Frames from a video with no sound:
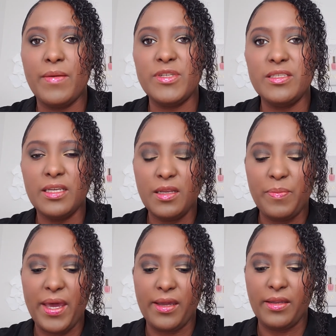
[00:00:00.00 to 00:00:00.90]
I'm just going
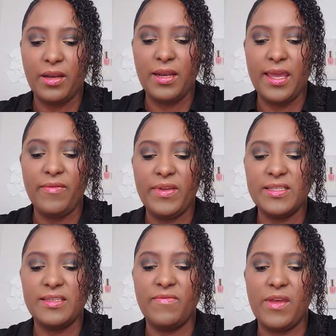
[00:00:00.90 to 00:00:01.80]
to pack it on heavy
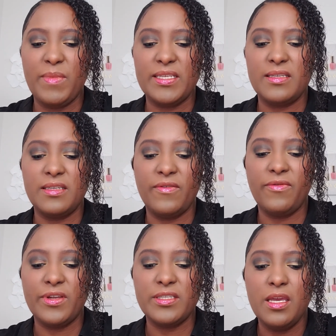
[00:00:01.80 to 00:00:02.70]
and see if that makes a
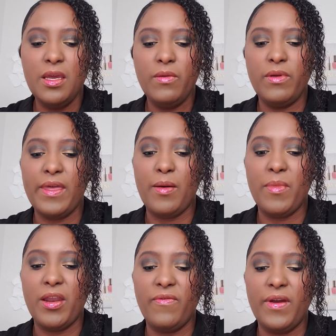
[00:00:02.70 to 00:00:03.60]
difference without
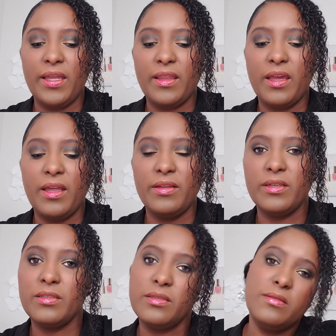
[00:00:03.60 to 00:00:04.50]
modifying the color.
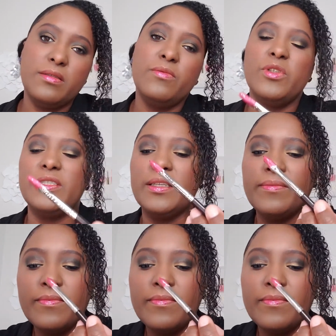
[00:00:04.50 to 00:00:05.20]
We'll see.